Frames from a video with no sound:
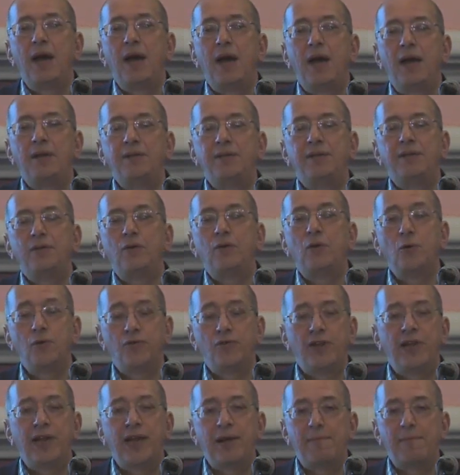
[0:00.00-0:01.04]
and
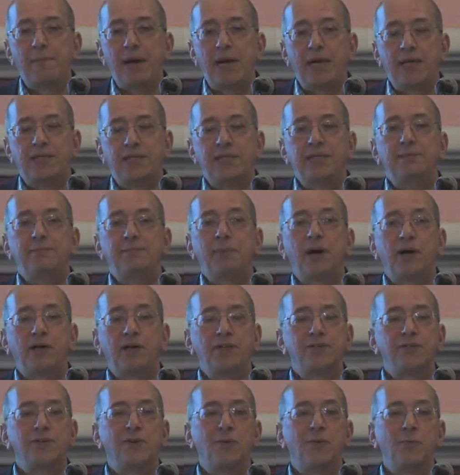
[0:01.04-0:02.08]
calls it La Maladie de
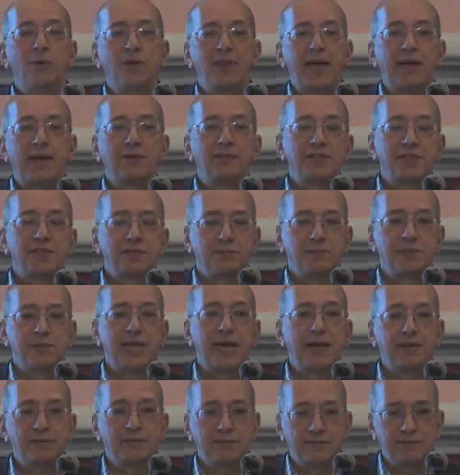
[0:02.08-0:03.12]
Parkinson without,
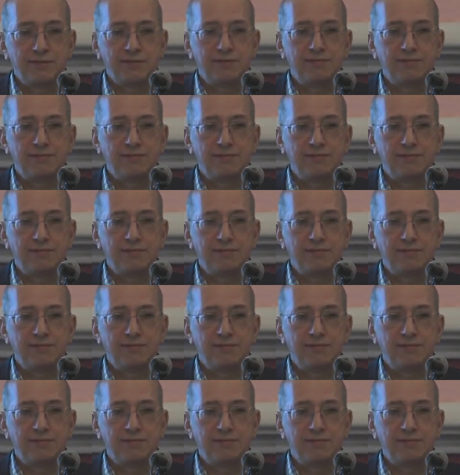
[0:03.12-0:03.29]
without